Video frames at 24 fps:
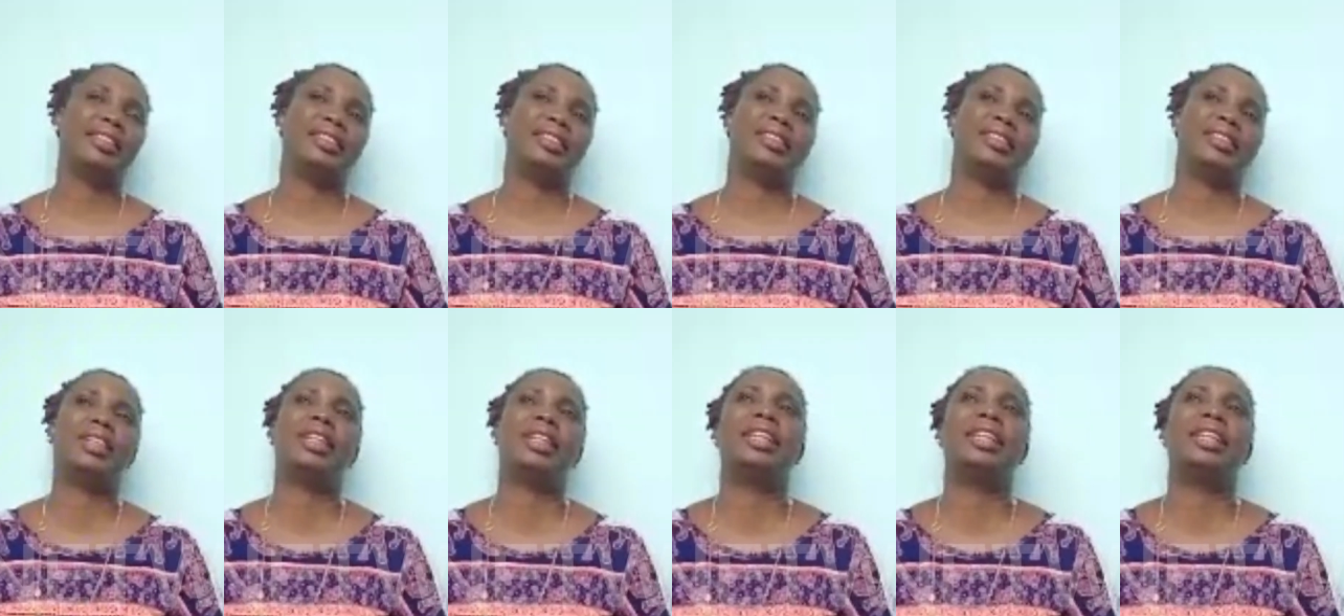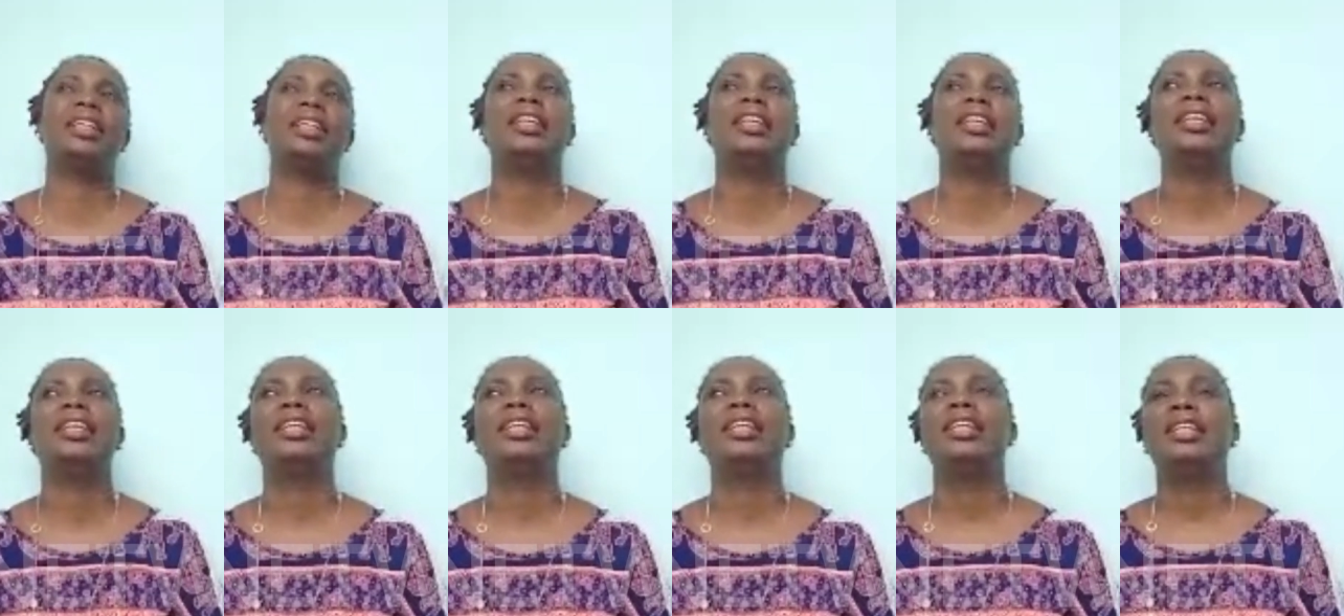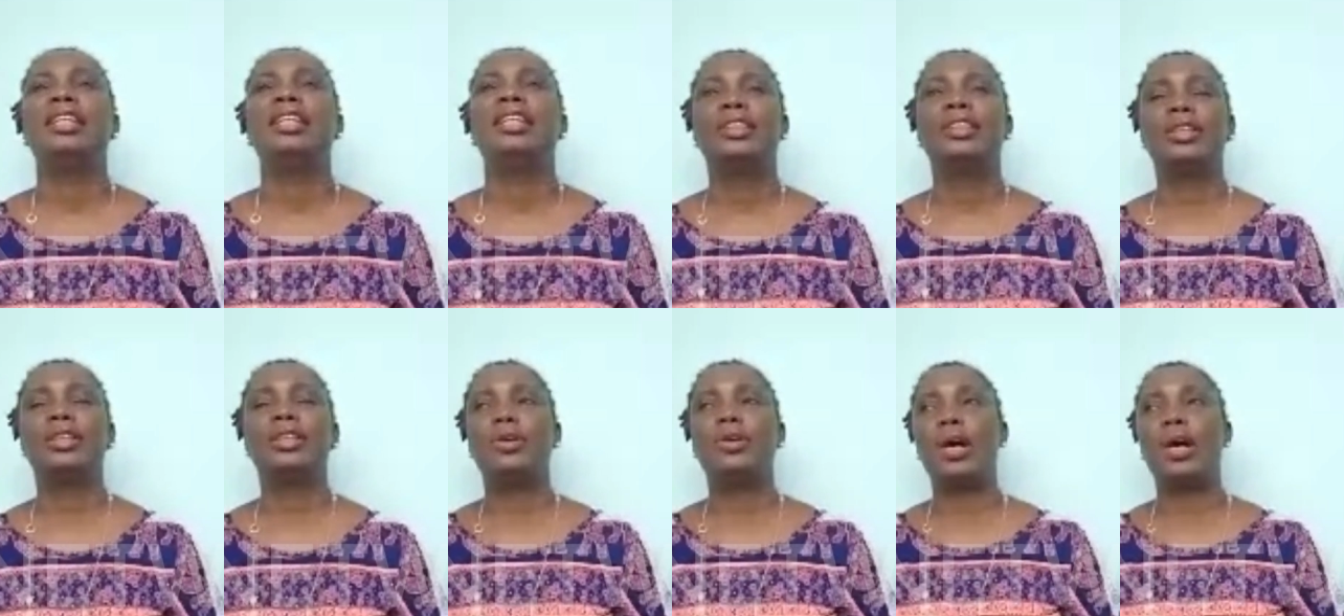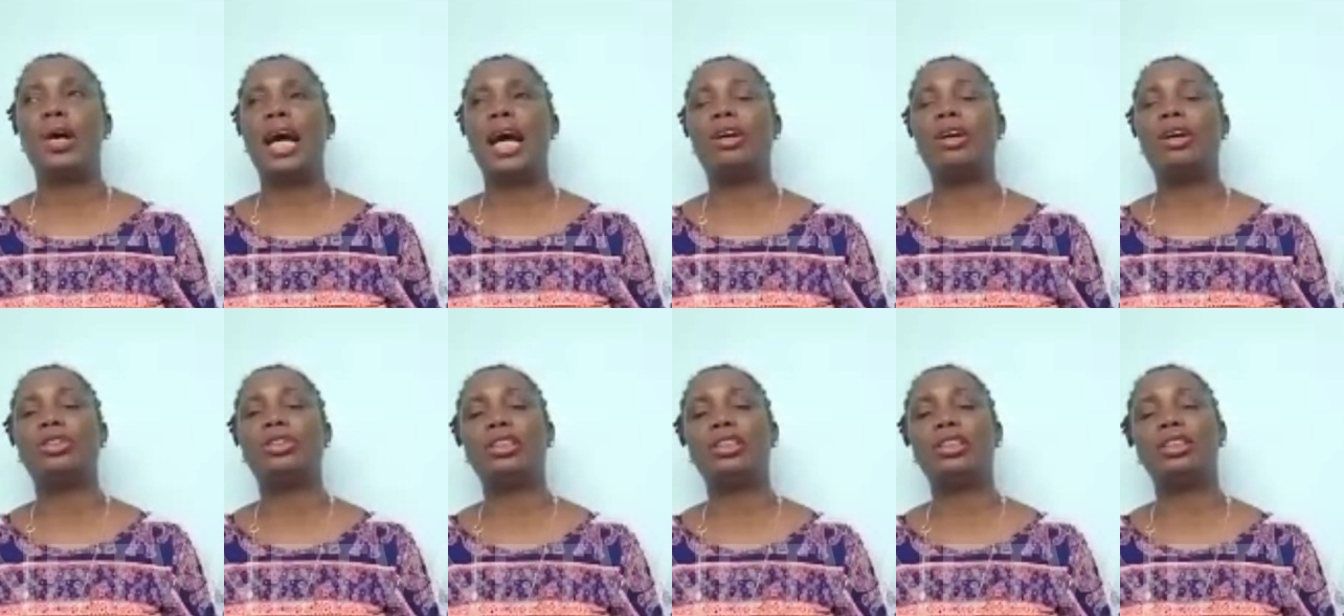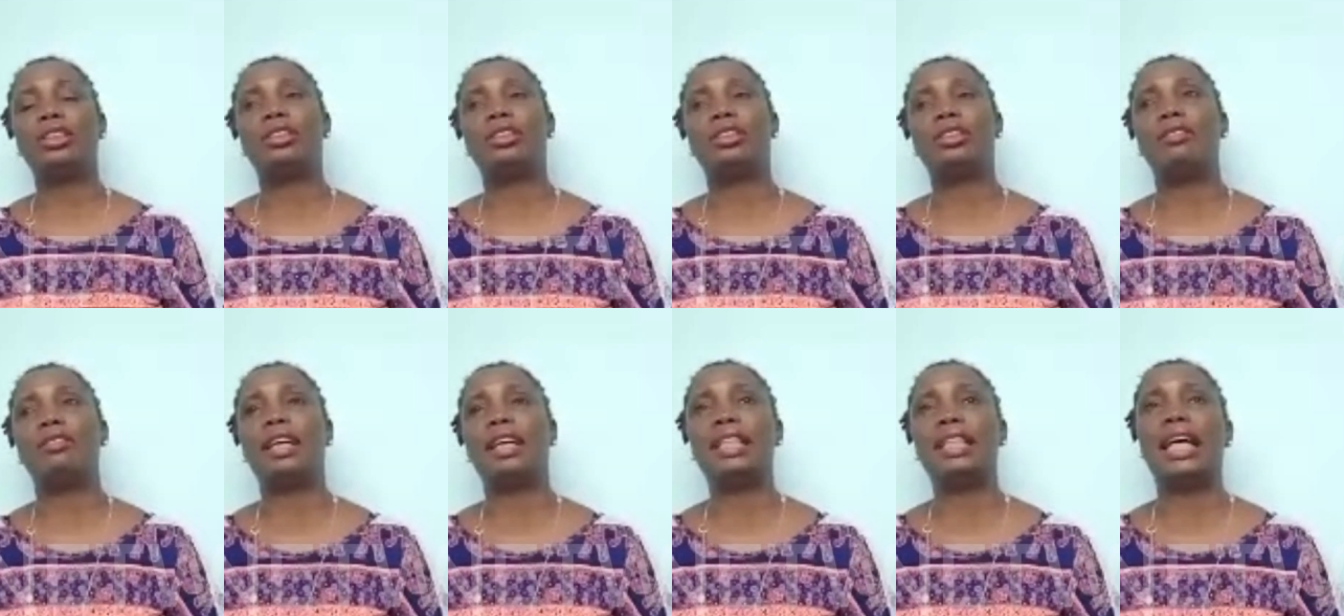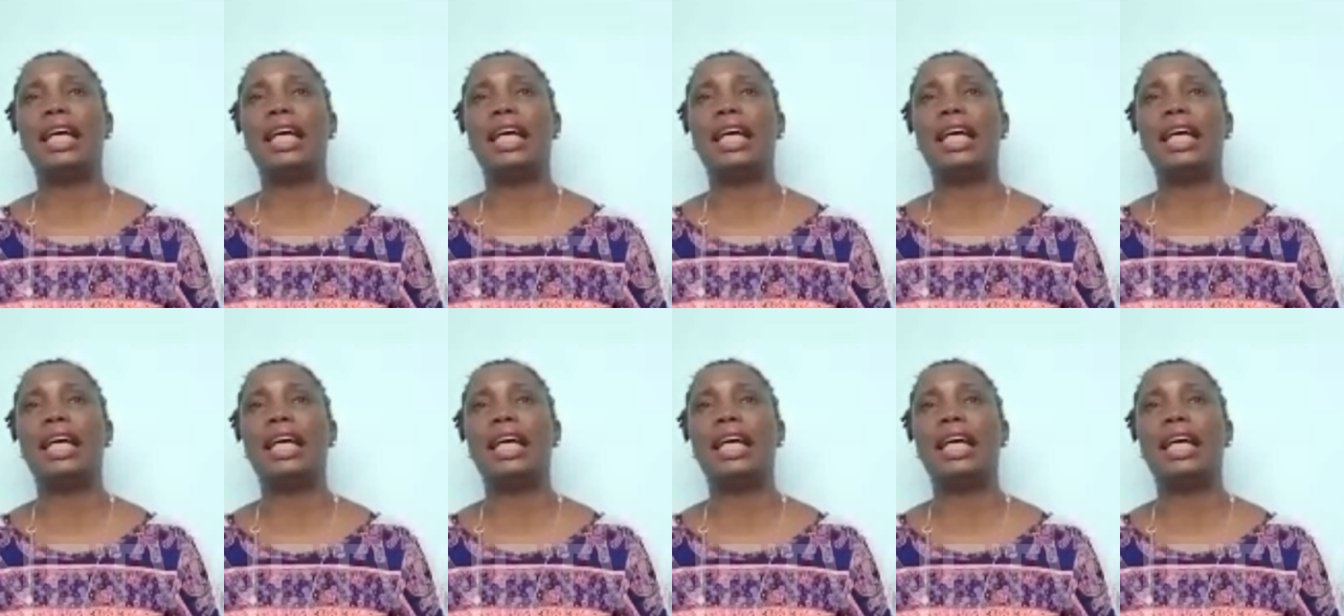Okay. So I also discovered